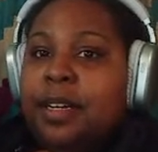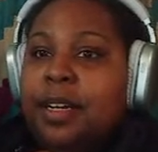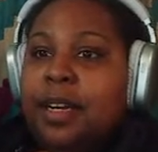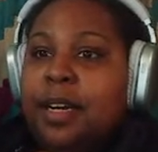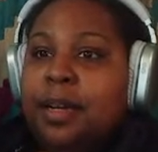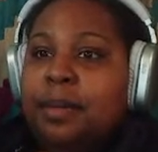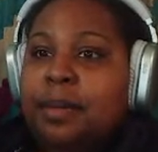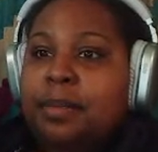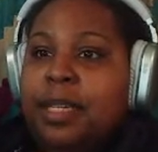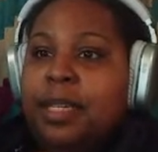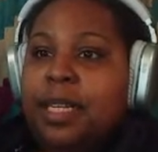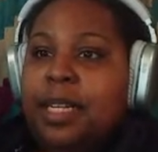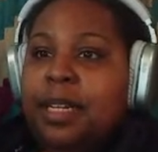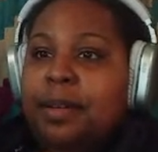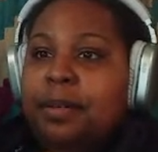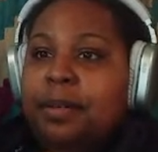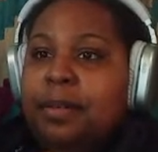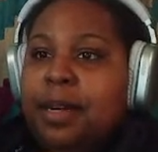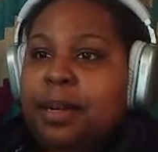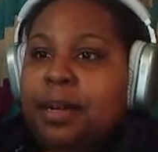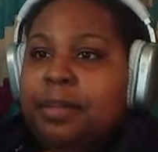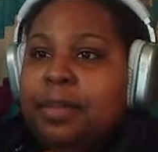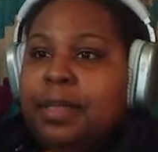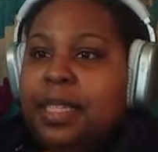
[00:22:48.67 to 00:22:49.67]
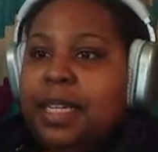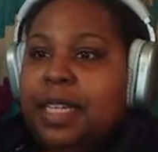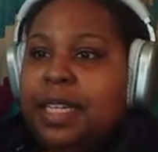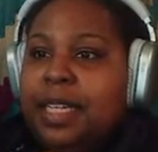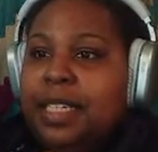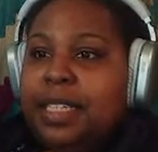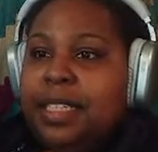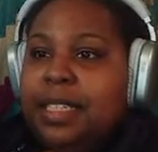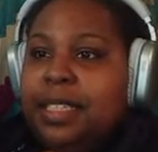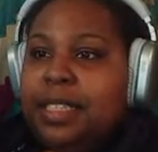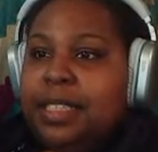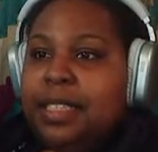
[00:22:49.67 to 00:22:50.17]
updating
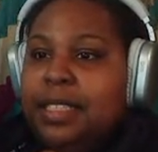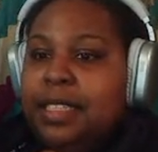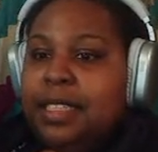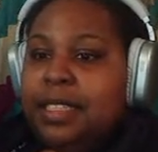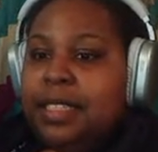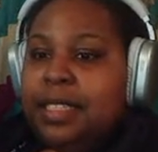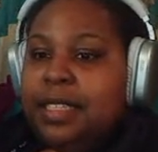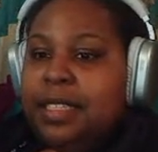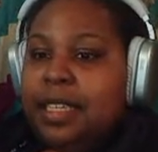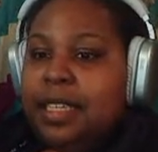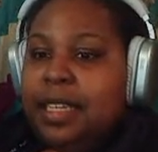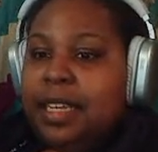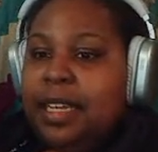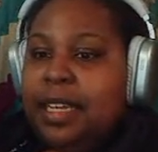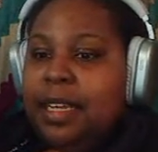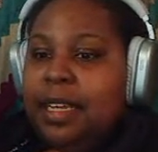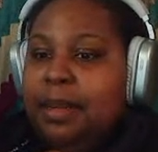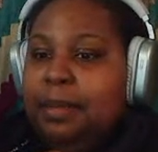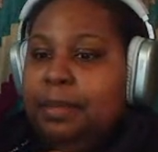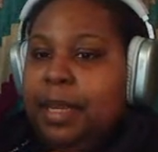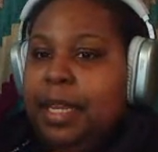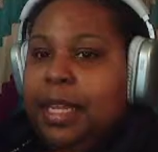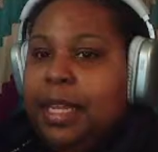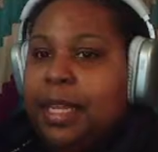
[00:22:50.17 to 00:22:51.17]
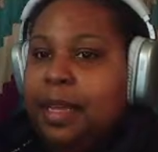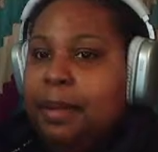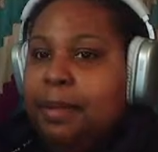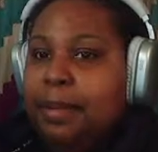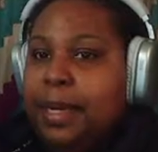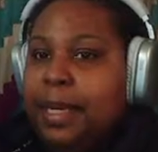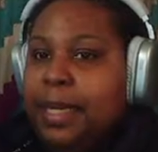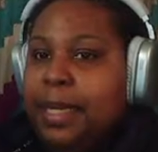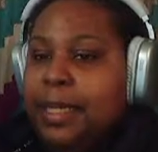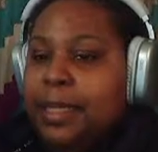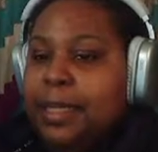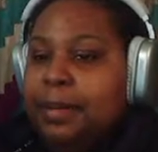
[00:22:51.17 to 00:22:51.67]
websites and making it a
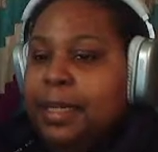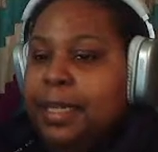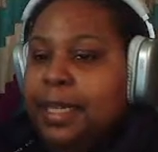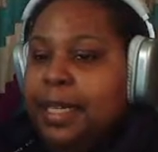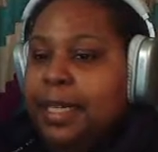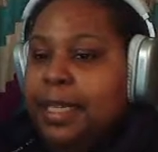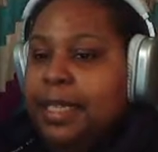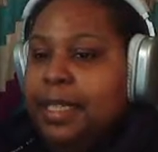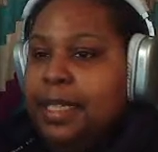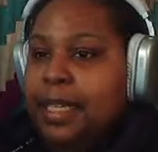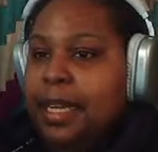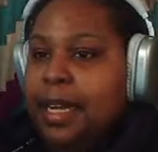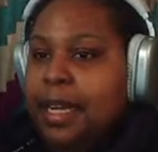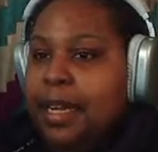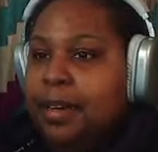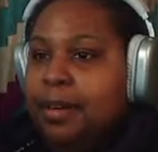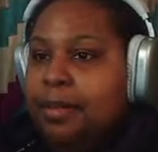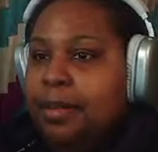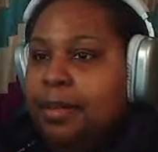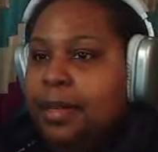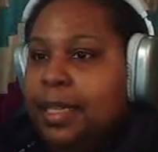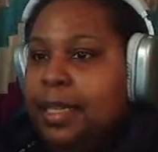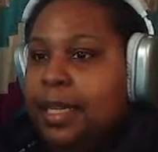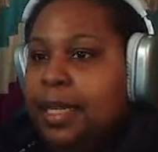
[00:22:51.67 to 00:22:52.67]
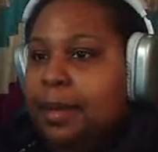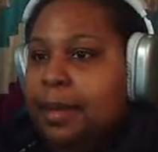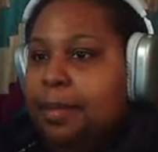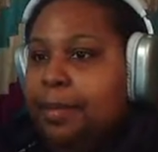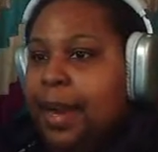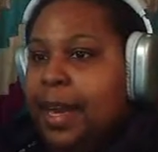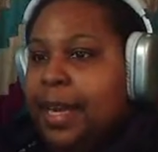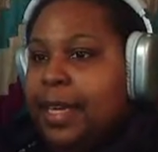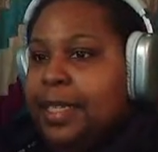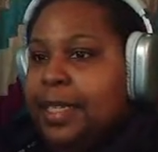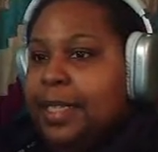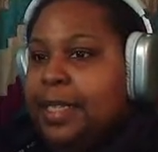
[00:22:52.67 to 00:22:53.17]
better experience, I don't want to keep
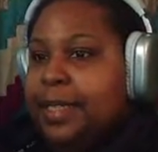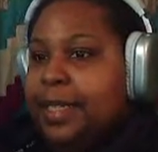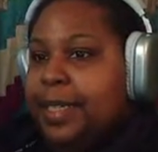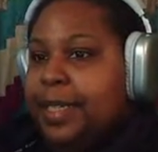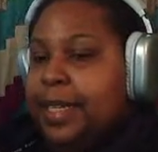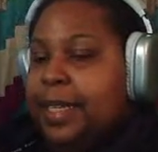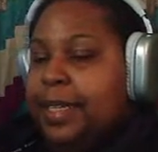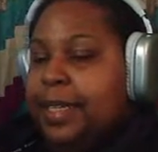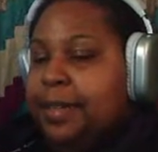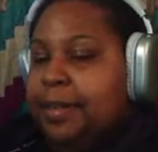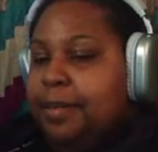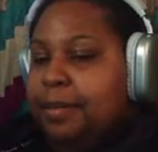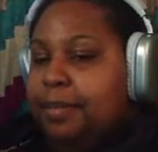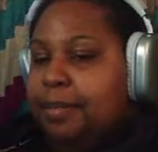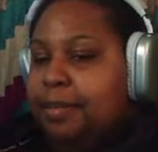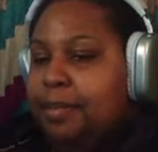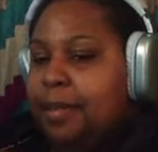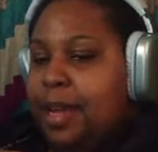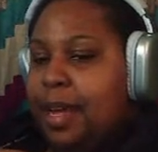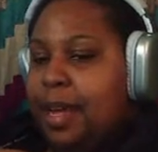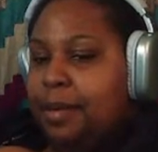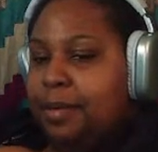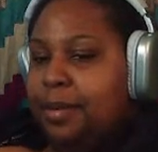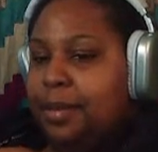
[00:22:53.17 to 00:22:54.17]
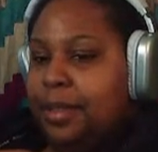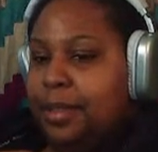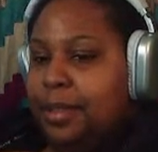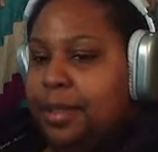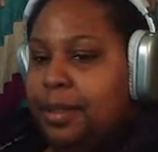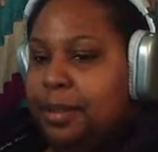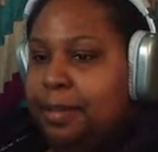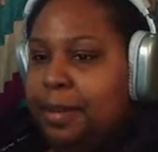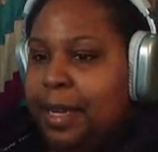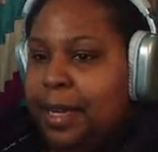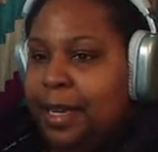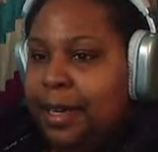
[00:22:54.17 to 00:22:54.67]
practicing it. I will
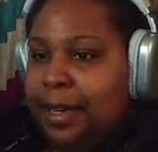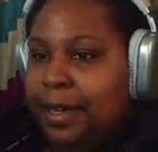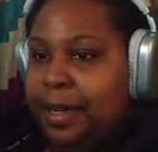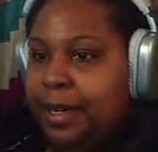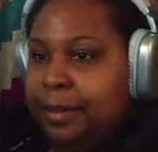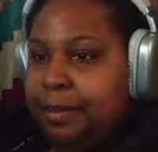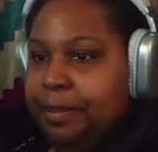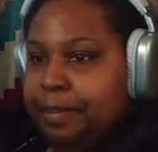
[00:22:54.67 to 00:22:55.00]
do better.